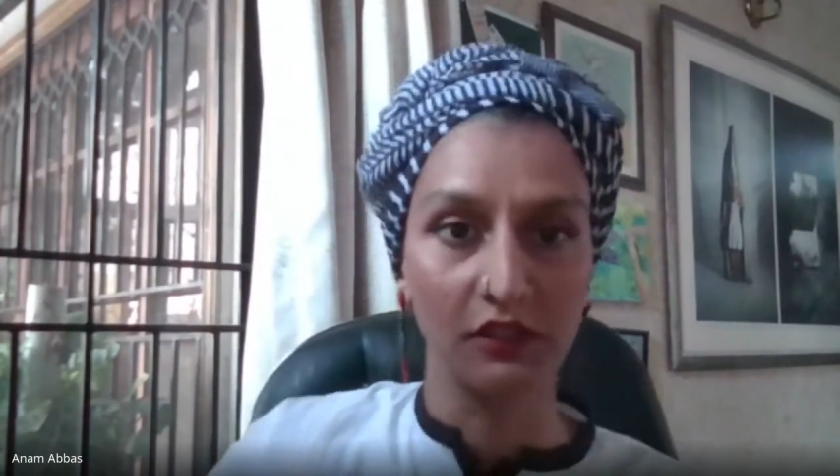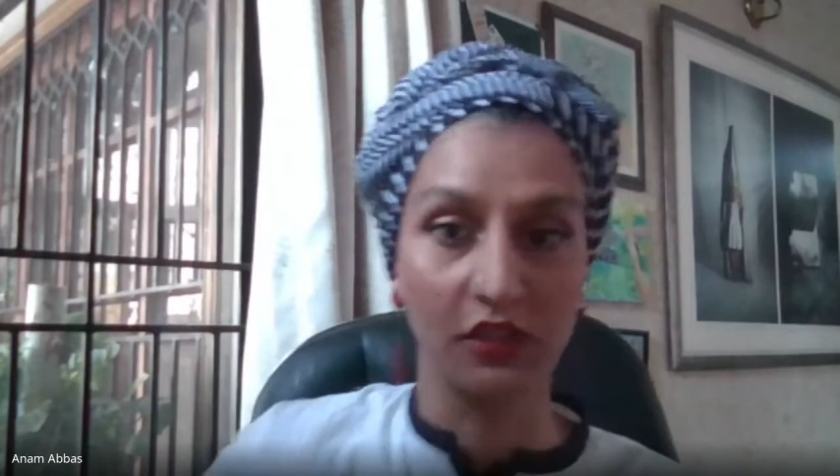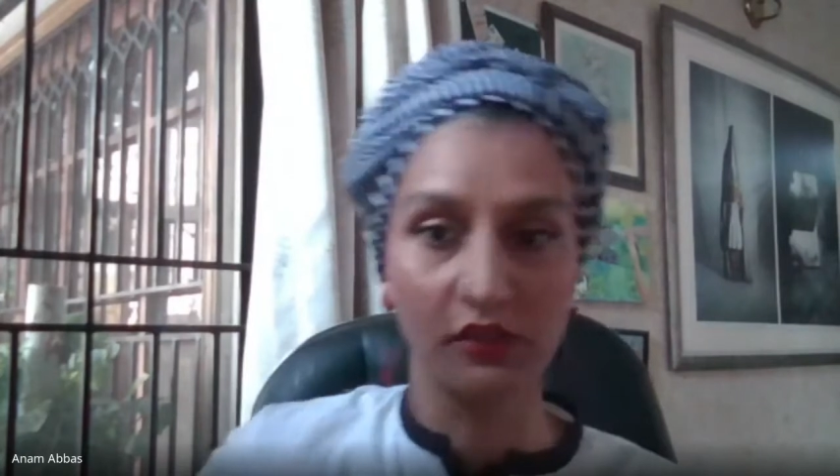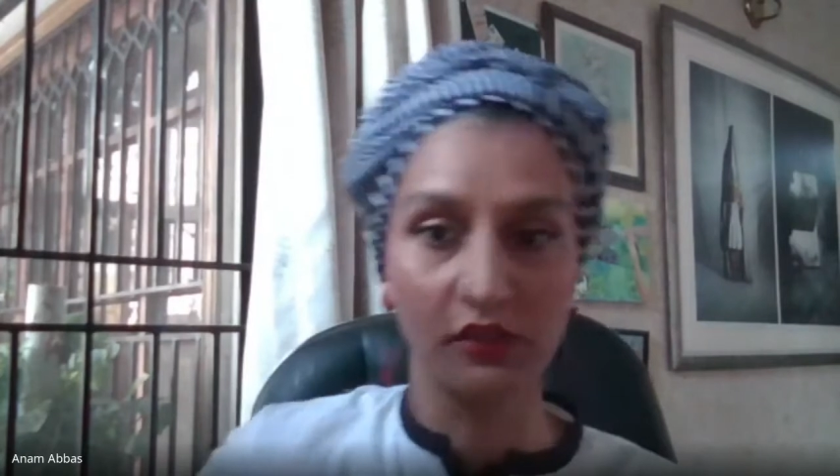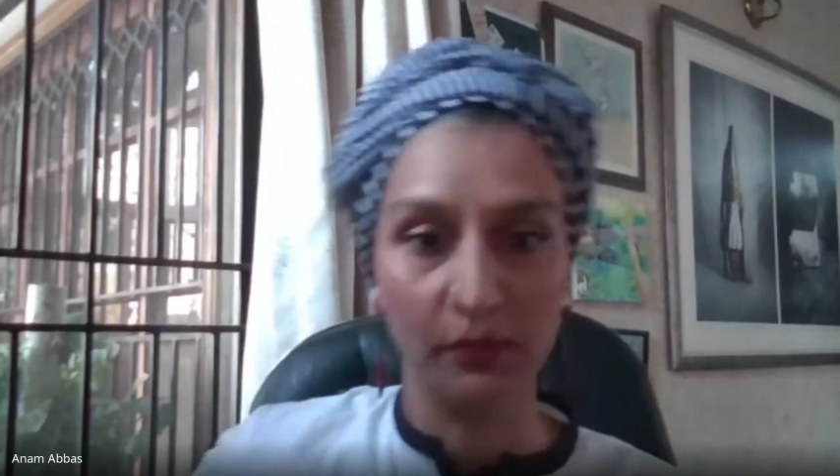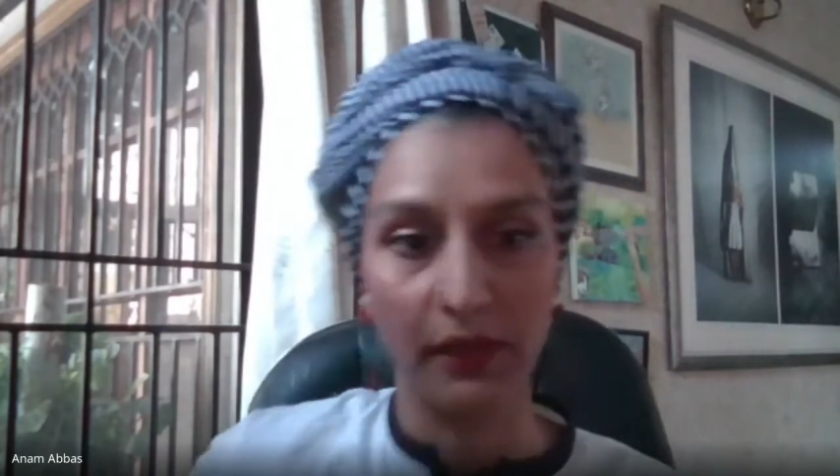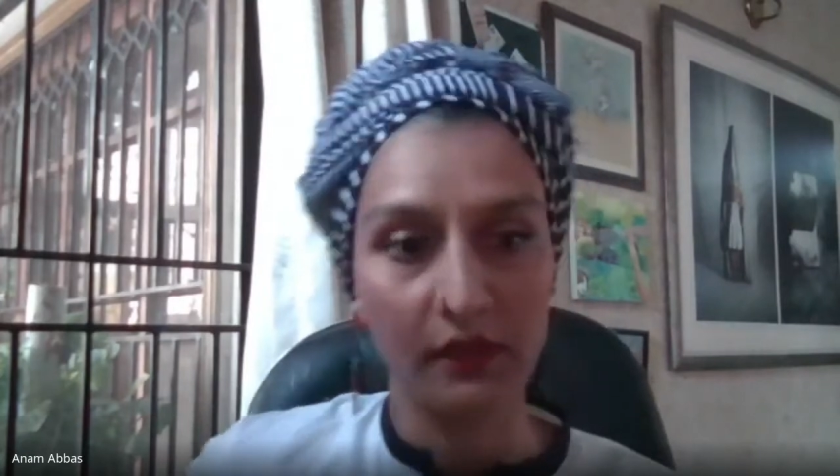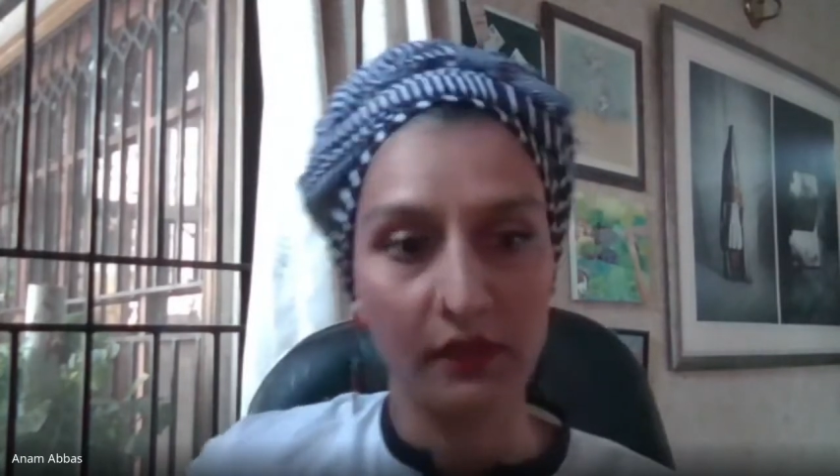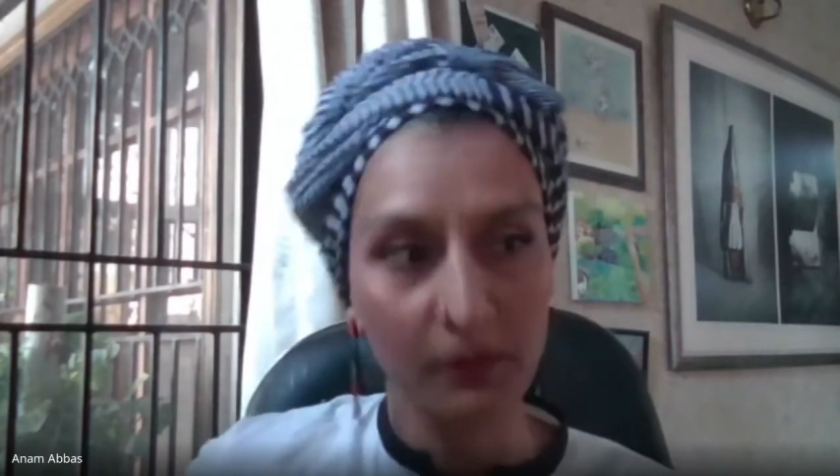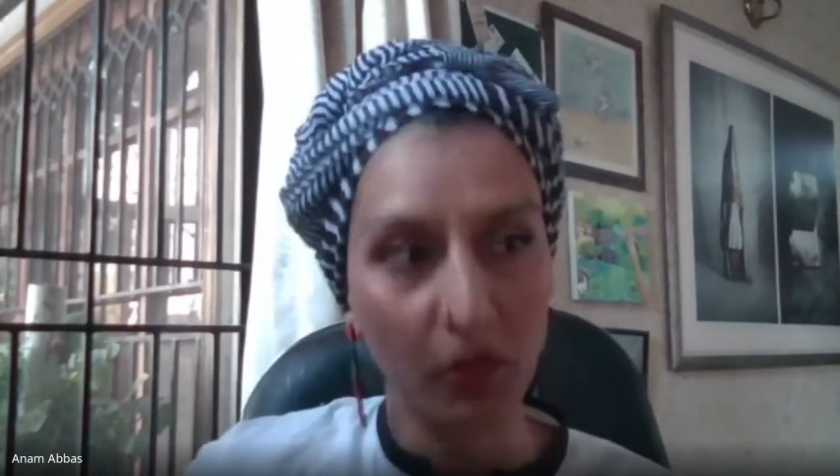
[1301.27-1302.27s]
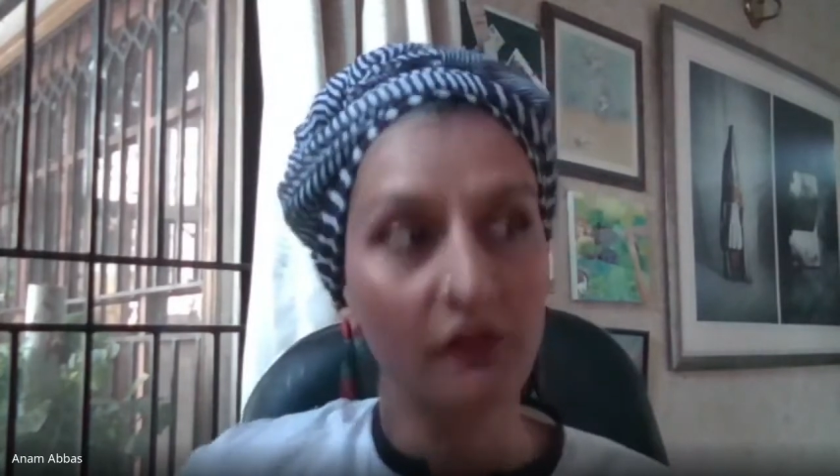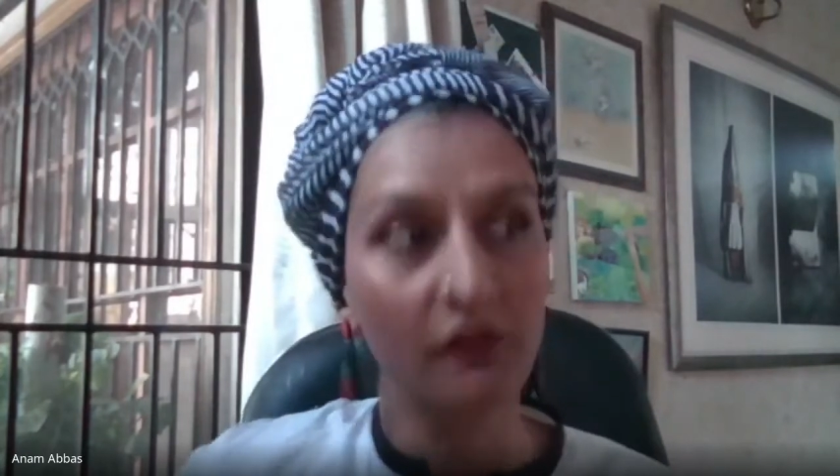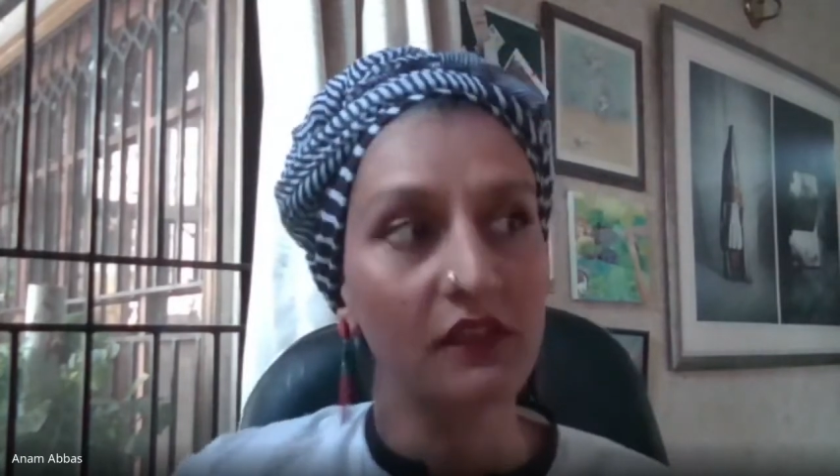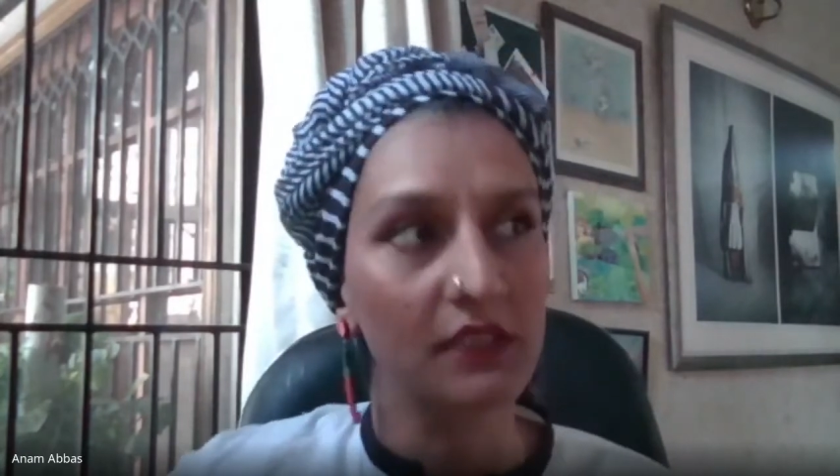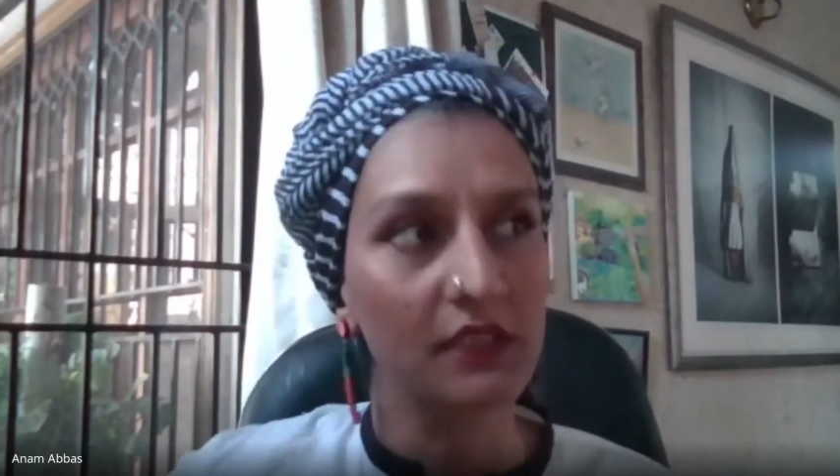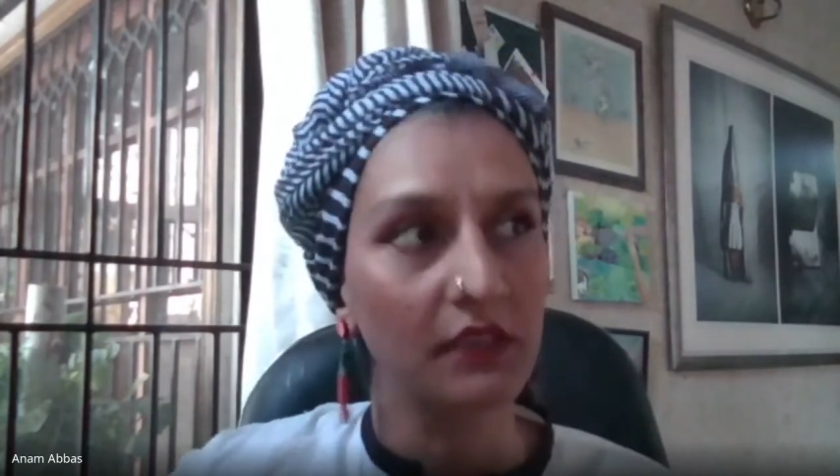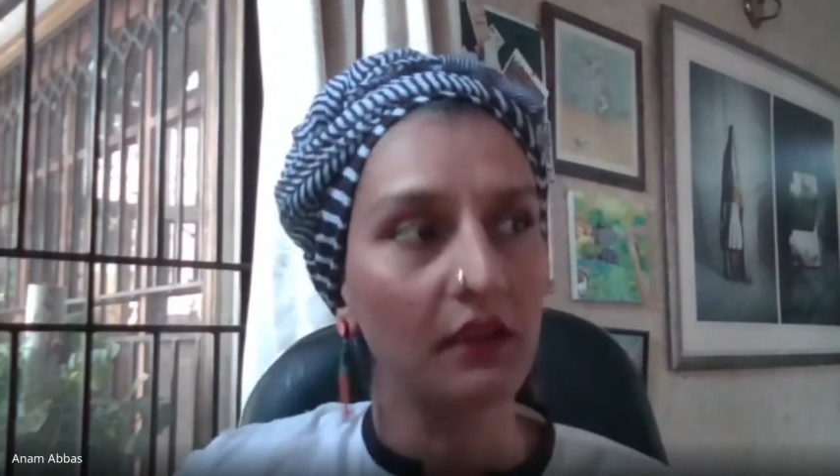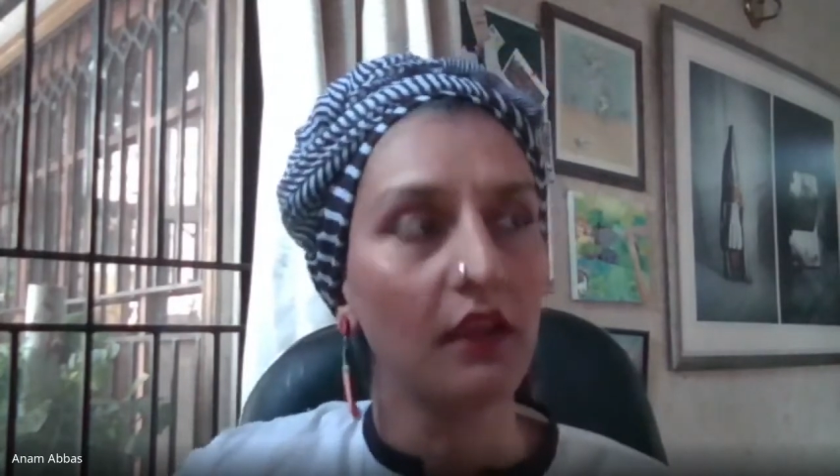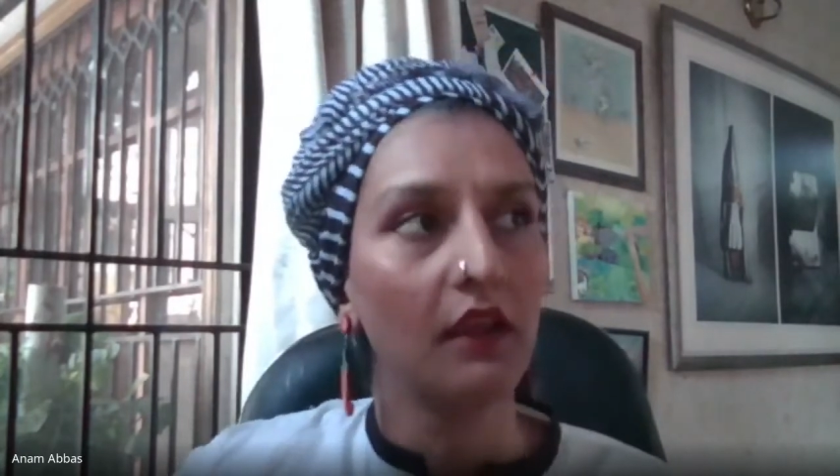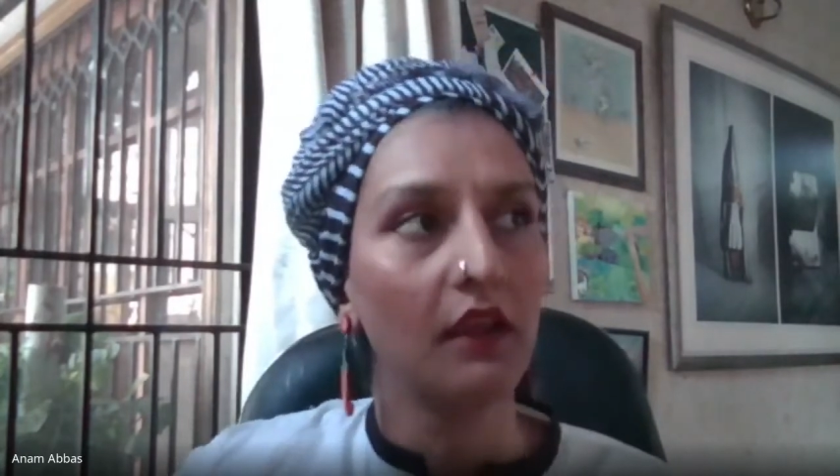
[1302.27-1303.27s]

gender dependent, but obviously,